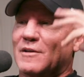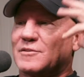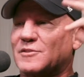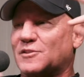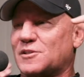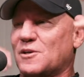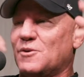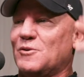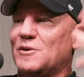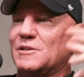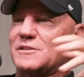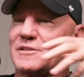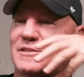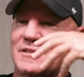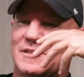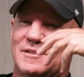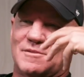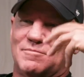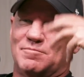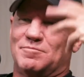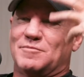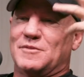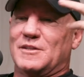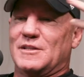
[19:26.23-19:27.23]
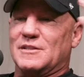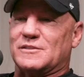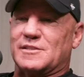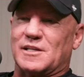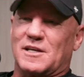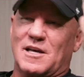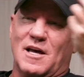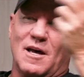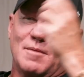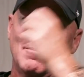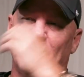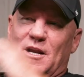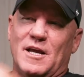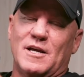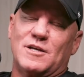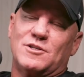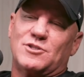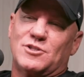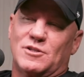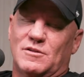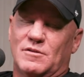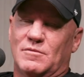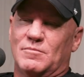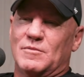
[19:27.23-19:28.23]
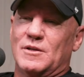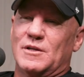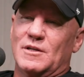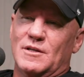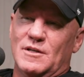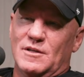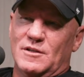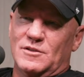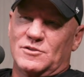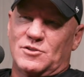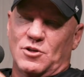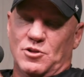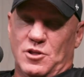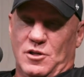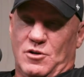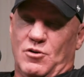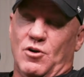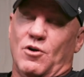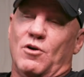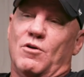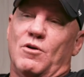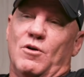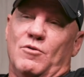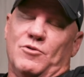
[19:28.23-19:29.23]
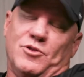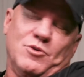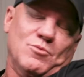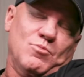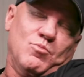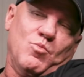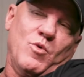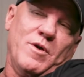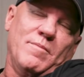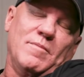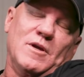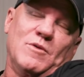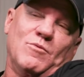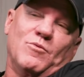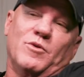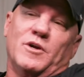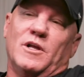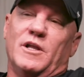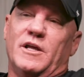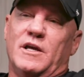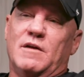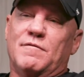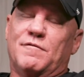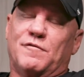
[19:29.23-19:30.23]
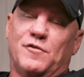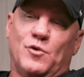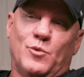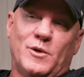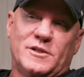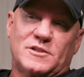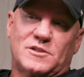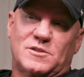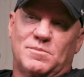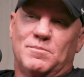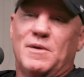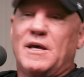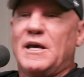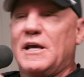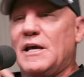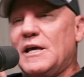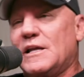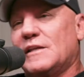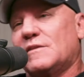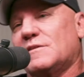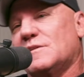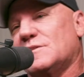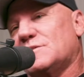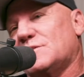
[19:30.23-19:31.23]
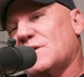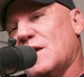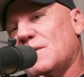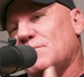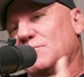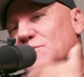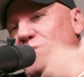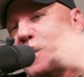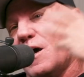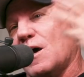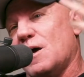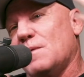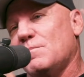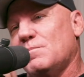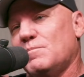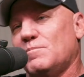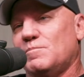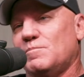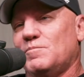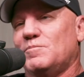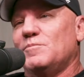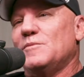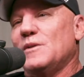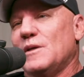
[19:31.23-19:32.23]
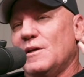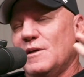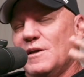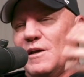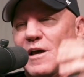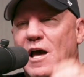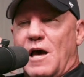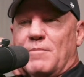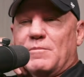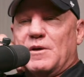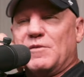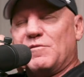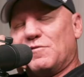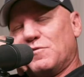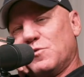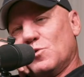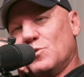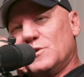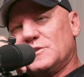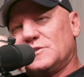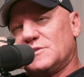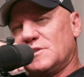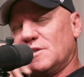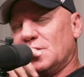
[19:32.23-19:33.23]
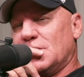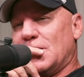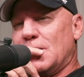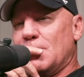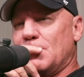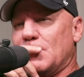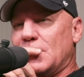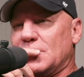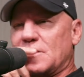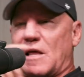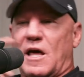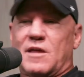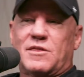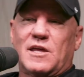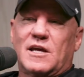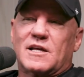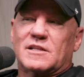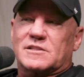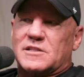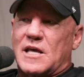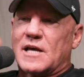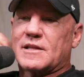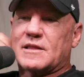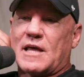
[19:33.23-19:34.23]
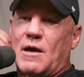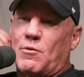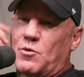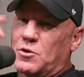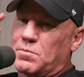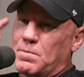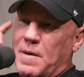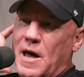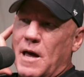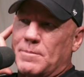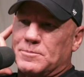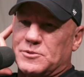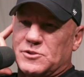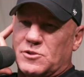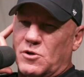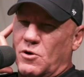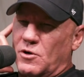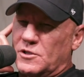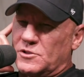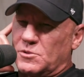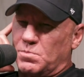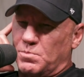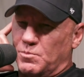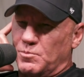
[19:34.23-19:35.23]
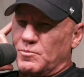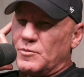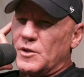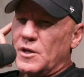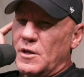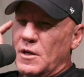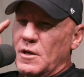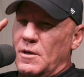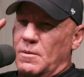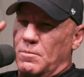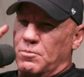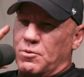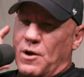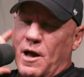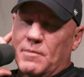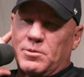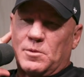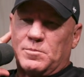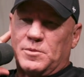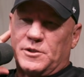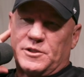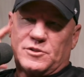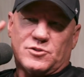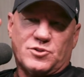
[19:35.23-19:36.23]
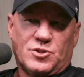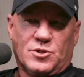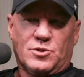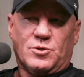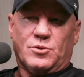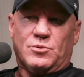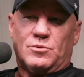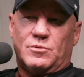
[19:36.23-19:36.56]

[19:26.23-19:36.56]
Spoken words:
So it's a combination. So the women really influence me, and at the same time, I'm influencing them. I think it's like that with pop stars, probably too.